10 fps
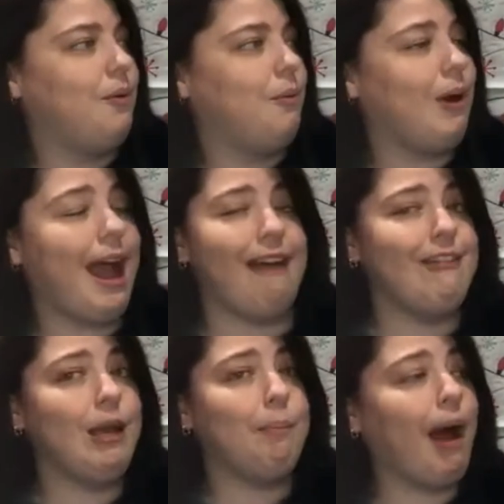"We're
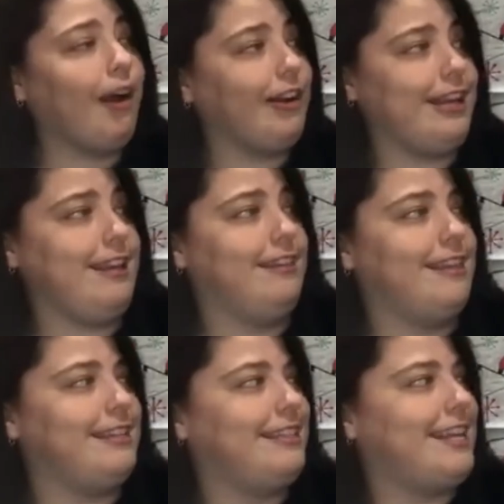having a party,"
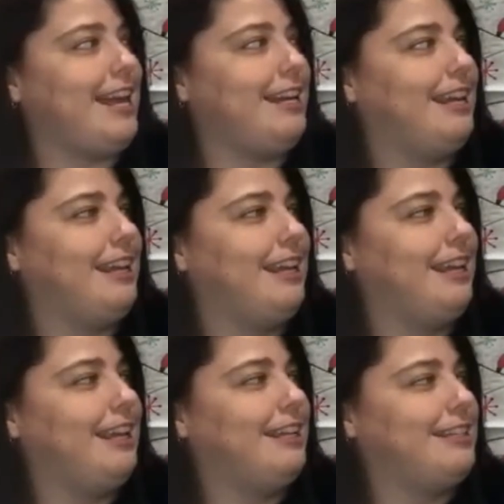they said
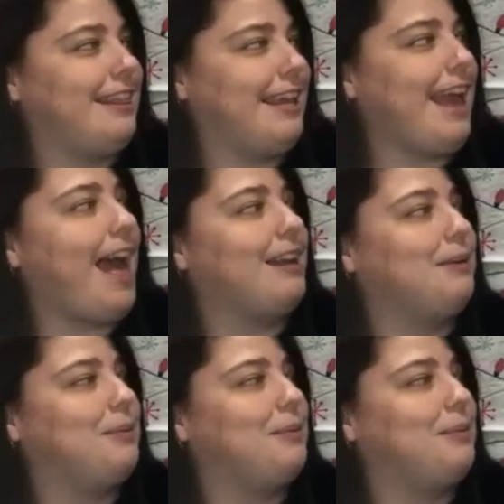to the cat,